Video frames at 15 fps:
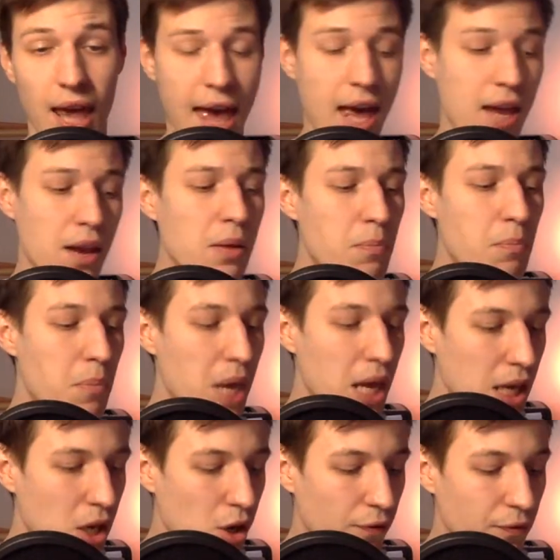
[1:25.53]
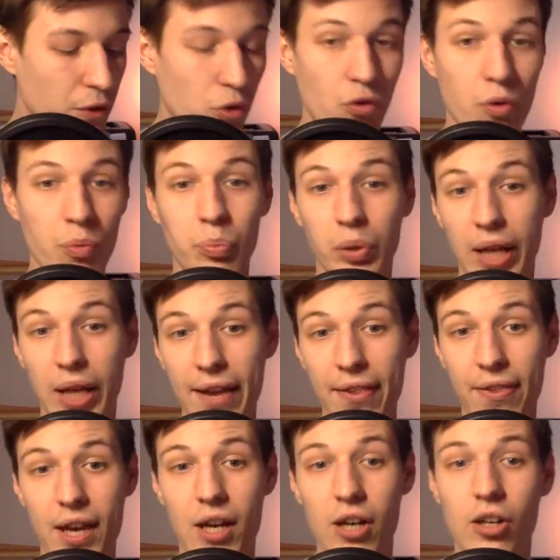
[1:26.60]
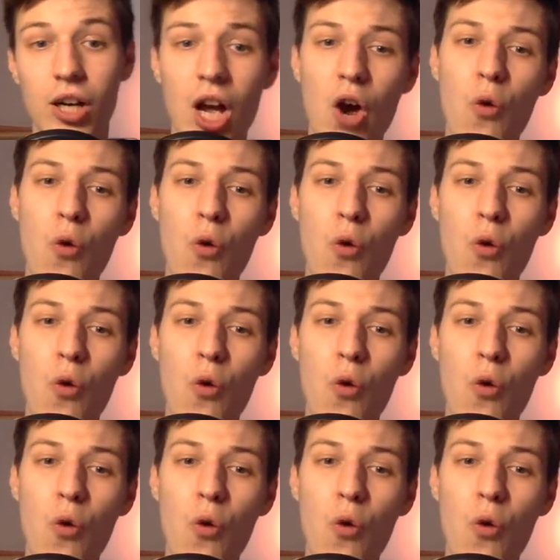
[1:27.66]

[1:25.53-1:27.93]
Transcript: and many of you replied there.